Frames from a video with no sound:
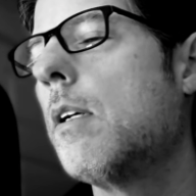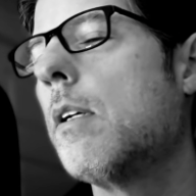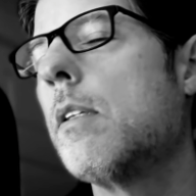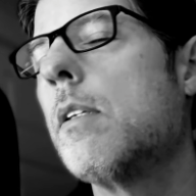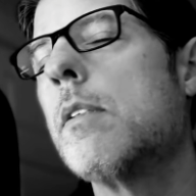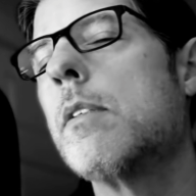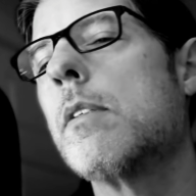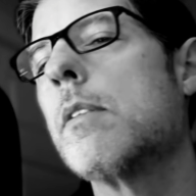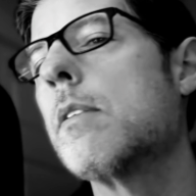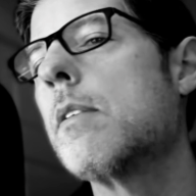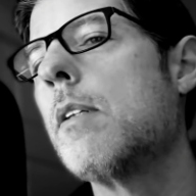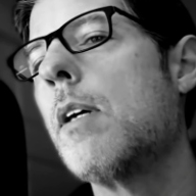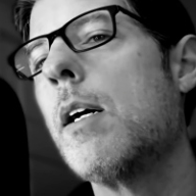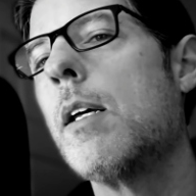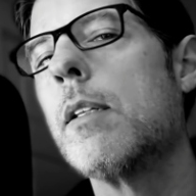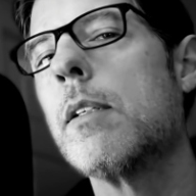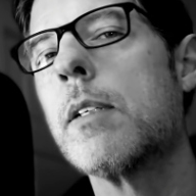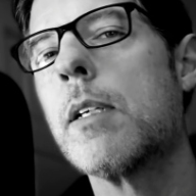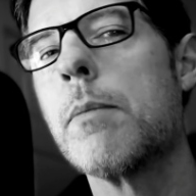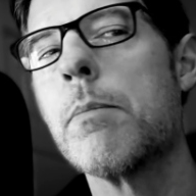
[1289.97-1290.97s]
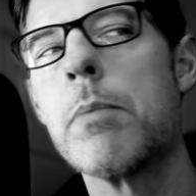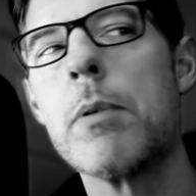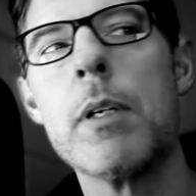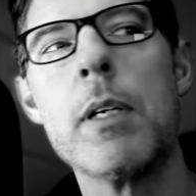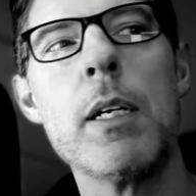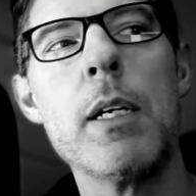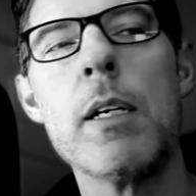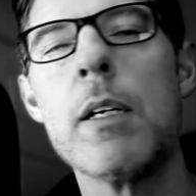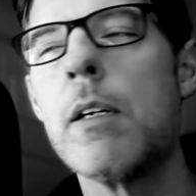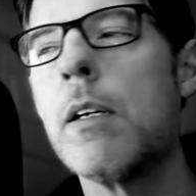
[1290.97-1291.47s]
This is not looking
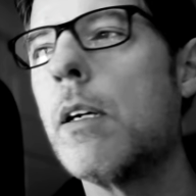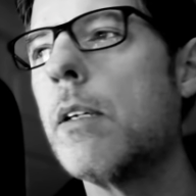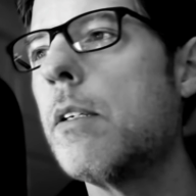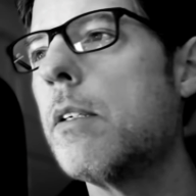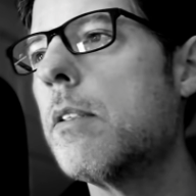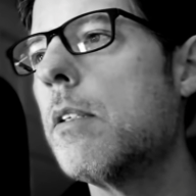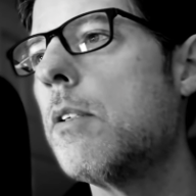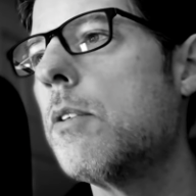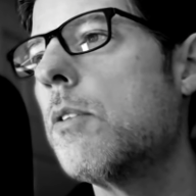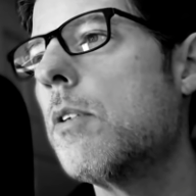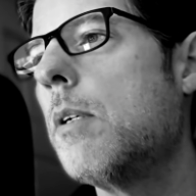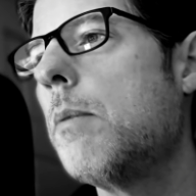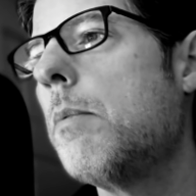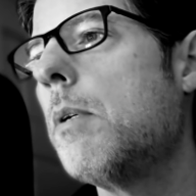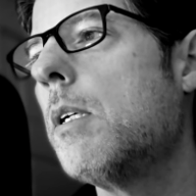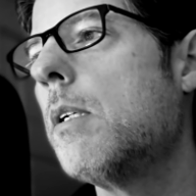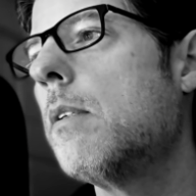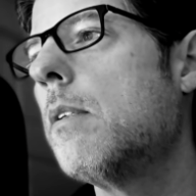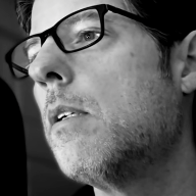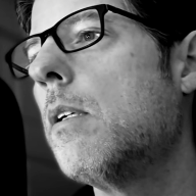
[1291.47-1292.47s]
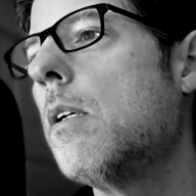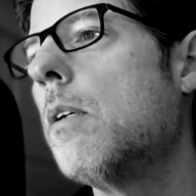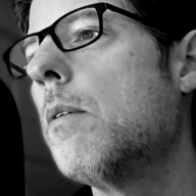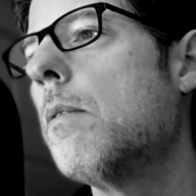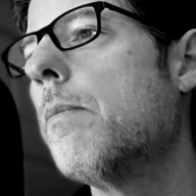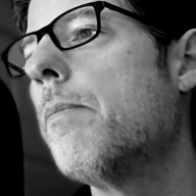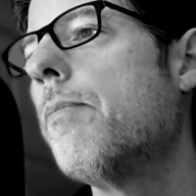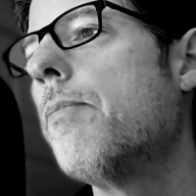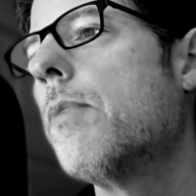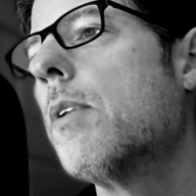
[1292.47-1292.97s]
pretty here on this entry, but
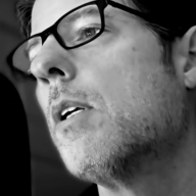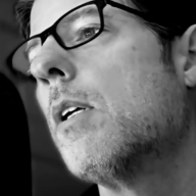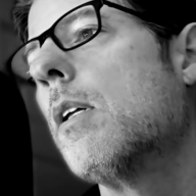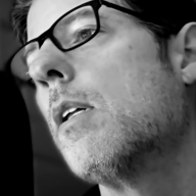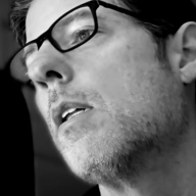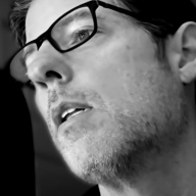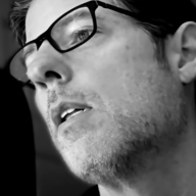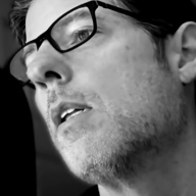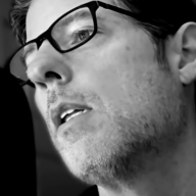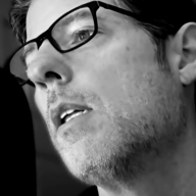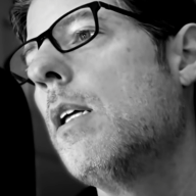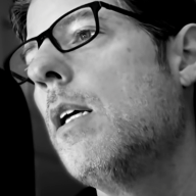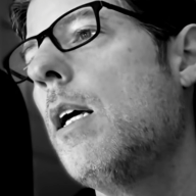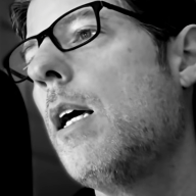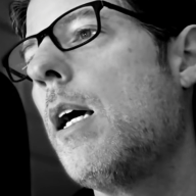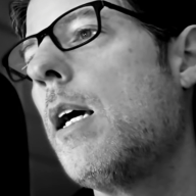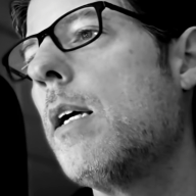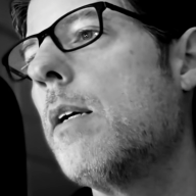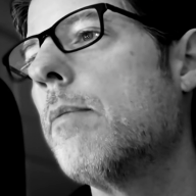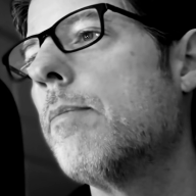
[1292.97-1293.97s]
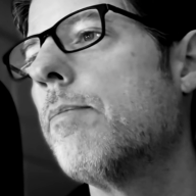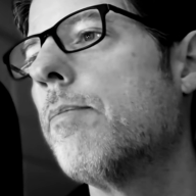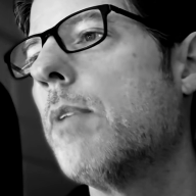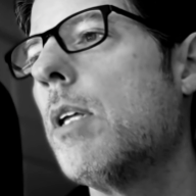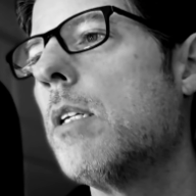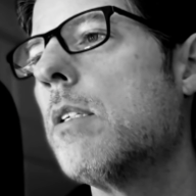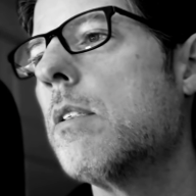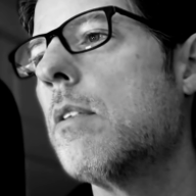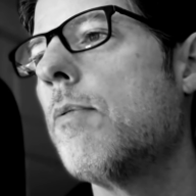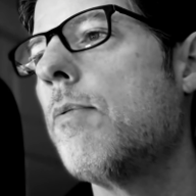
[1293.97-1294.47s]
hey,
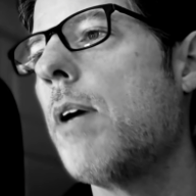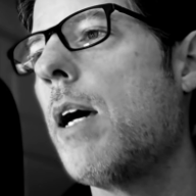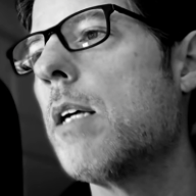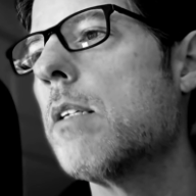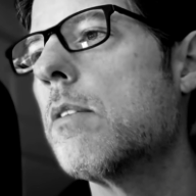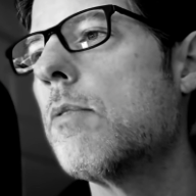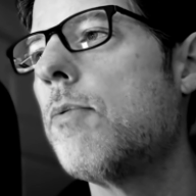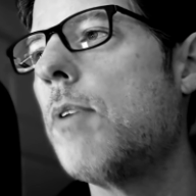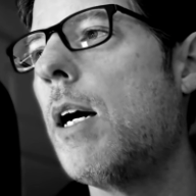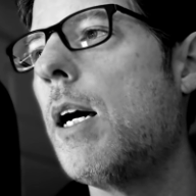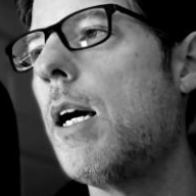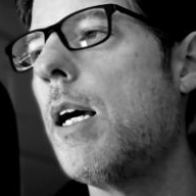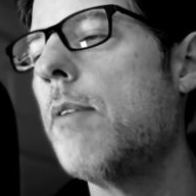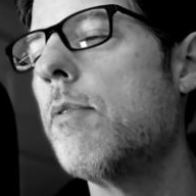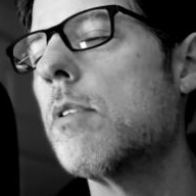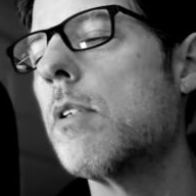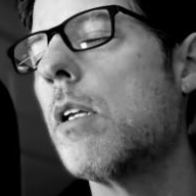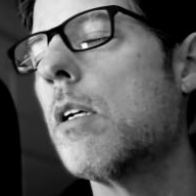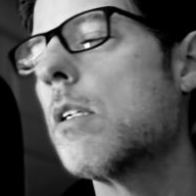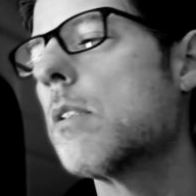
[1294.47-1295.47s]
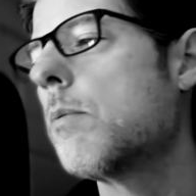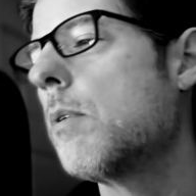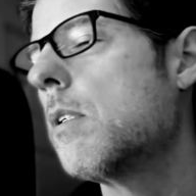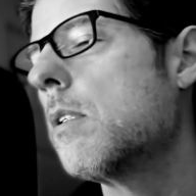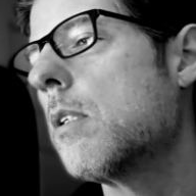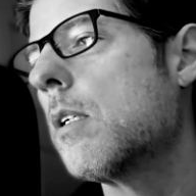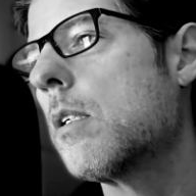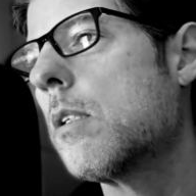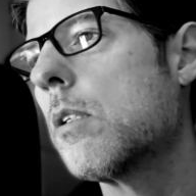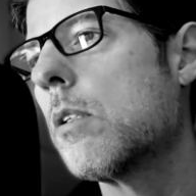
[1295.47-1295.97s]
it's the fast 5. As long as we
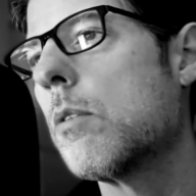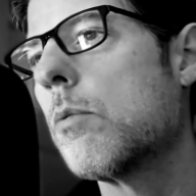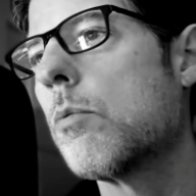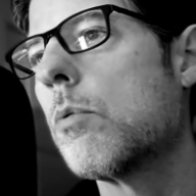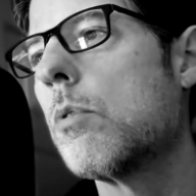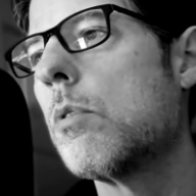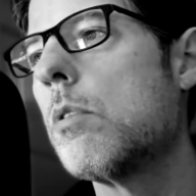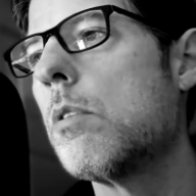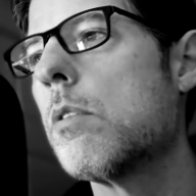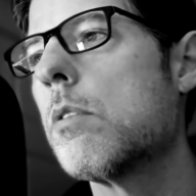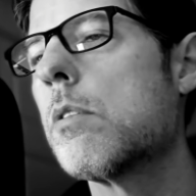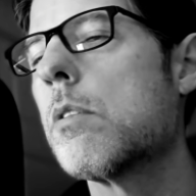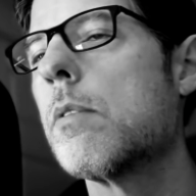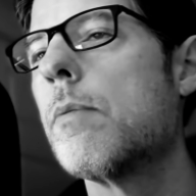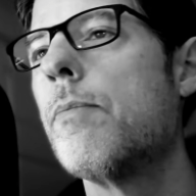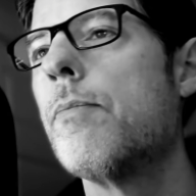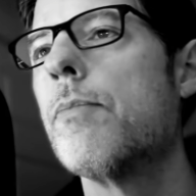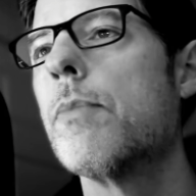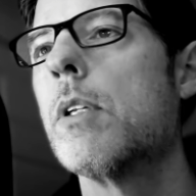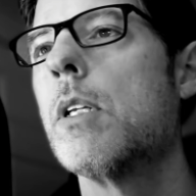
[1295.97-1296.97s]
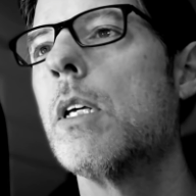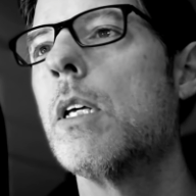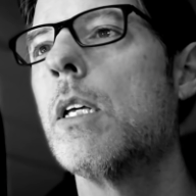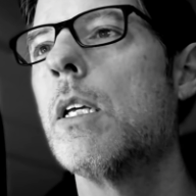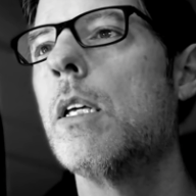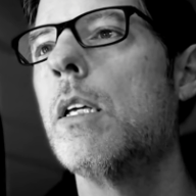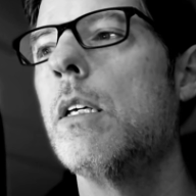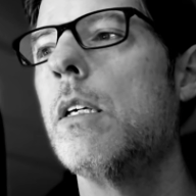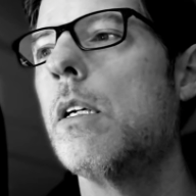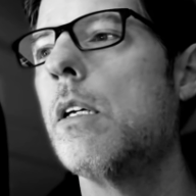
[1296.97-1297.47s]
stick to the rules,
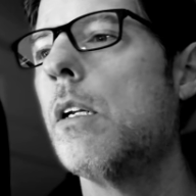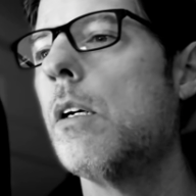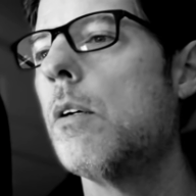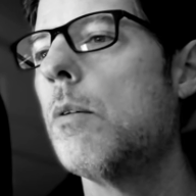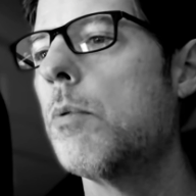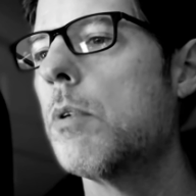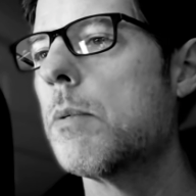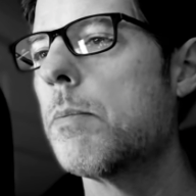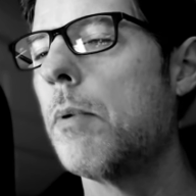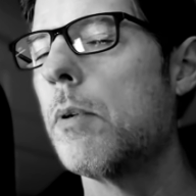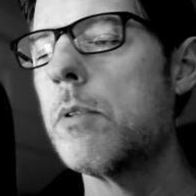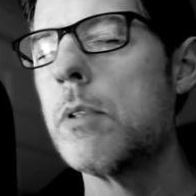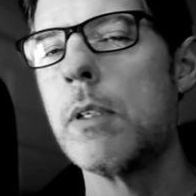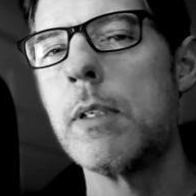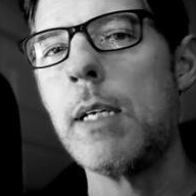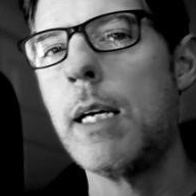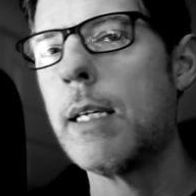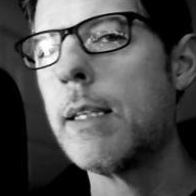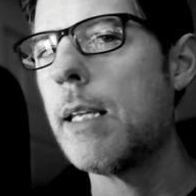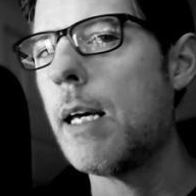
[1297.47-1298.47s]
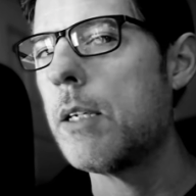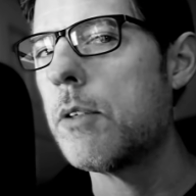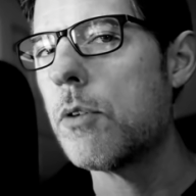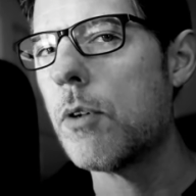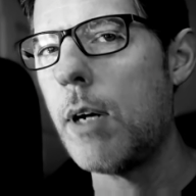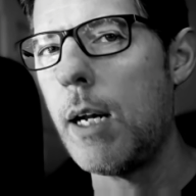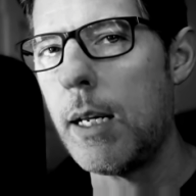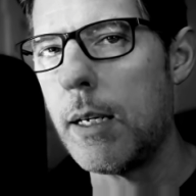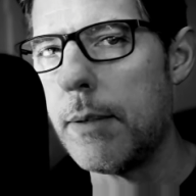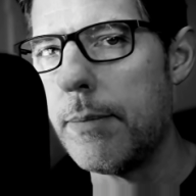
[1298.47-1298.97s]
we're supposed to take that
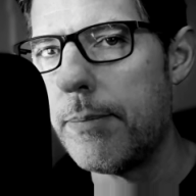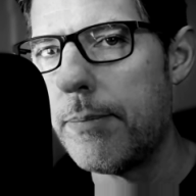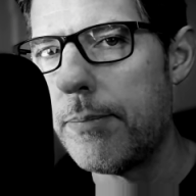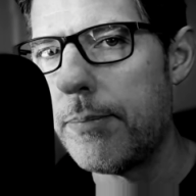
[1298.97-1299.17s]
trade.